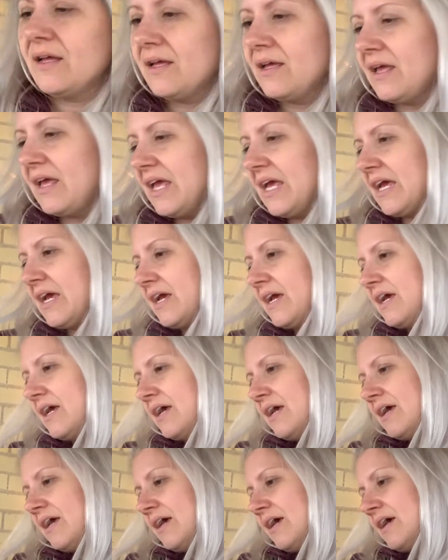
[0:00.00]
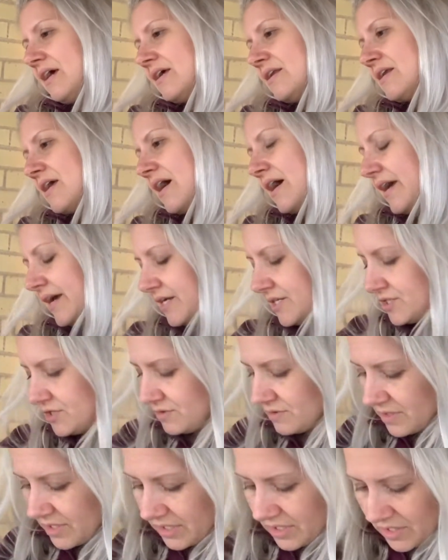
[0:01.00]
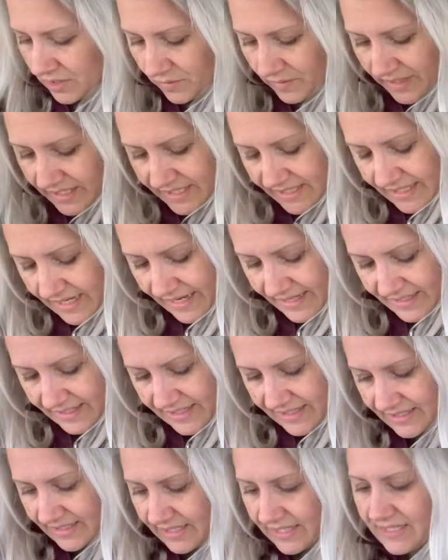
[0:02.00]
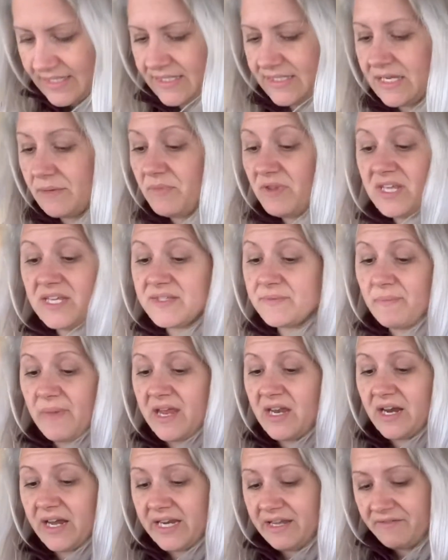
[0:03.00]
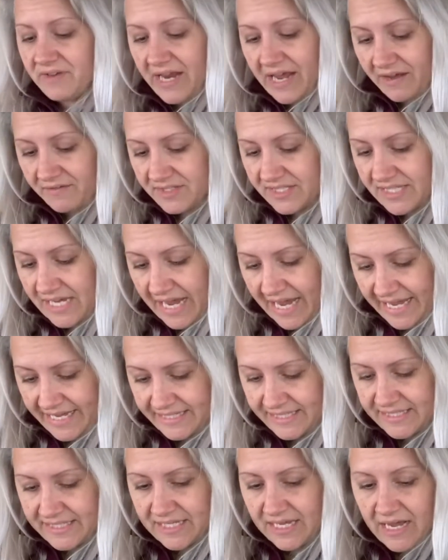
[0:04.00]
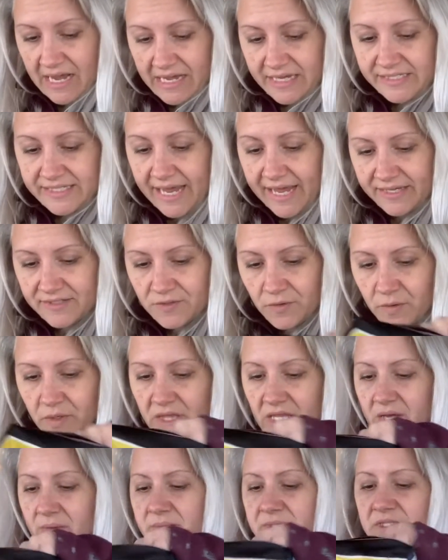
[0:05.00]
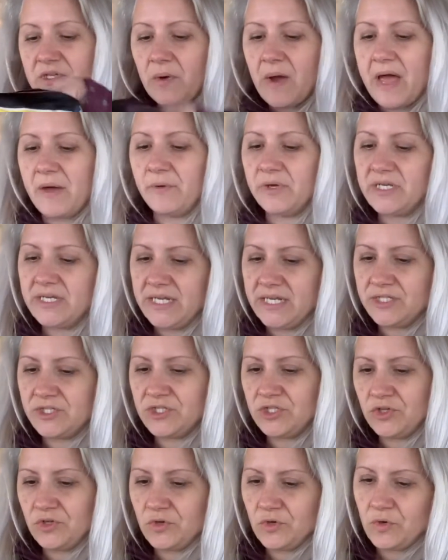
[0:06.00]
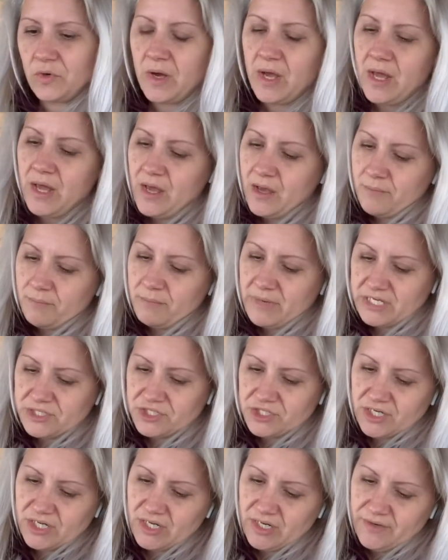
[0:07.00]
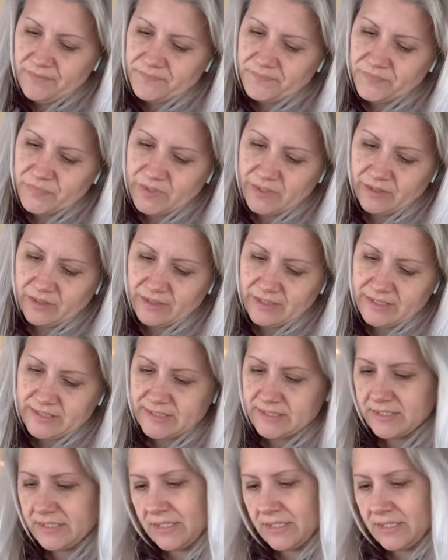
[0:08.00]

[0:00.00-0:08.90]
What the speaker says: And I do not know what size this is. Some of these may not even have size tags on them, so I would need to measure. Let's see.